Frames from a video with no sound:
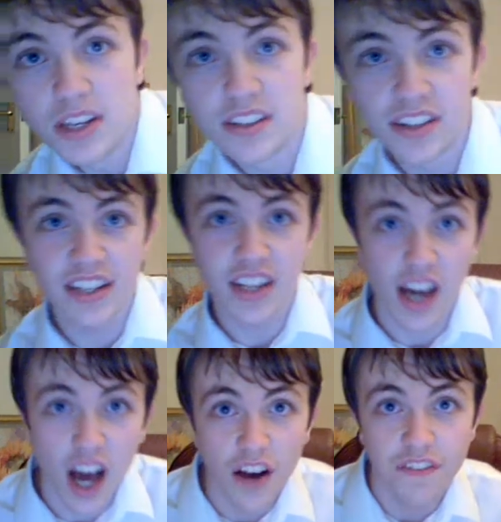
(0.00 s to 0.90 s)
your dad, your
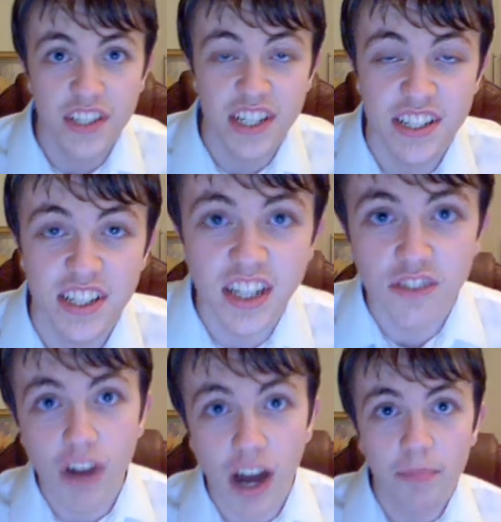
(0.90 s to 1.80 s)
half-sister, your
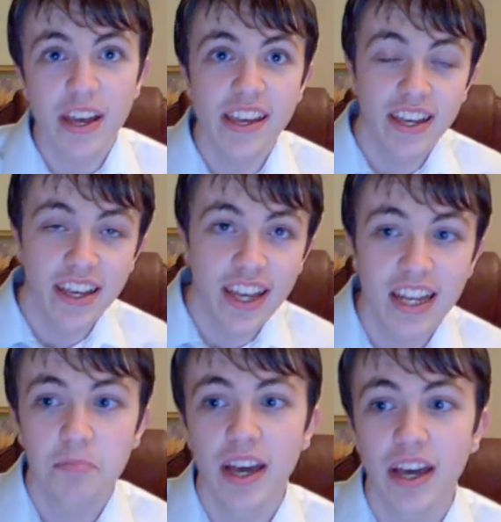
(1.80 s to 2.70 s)
rabbit, your
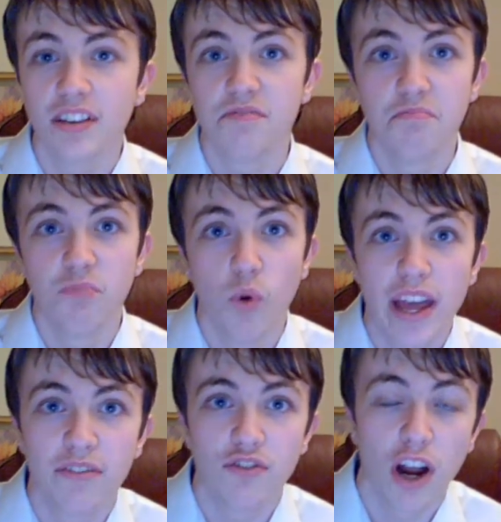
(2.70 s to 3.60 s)
guinea pig, a
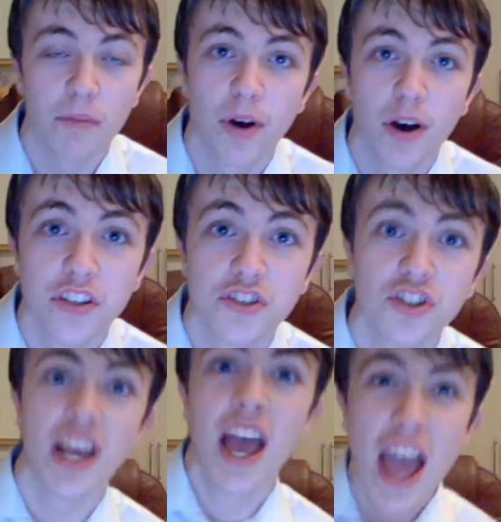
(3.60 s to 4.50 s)
weird tramp off the street,